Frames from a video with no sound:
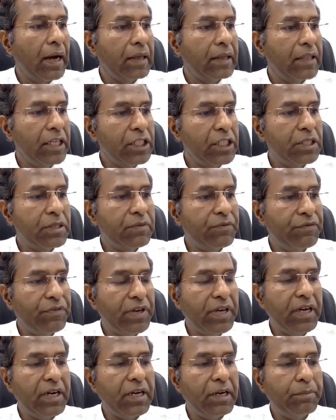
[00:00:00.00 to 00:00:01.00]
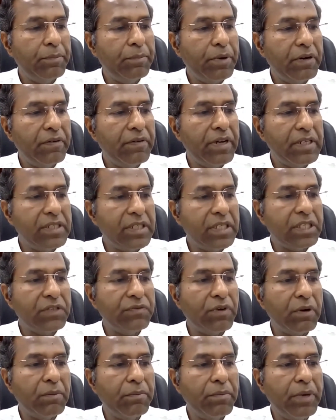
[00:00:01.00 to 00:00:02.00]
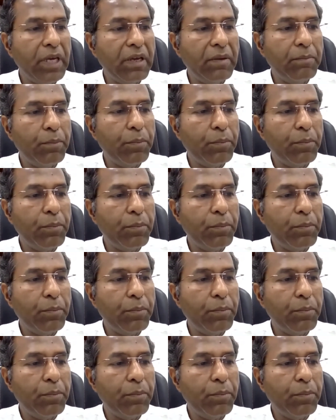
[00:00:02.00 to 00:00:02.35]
This fear prevents us from being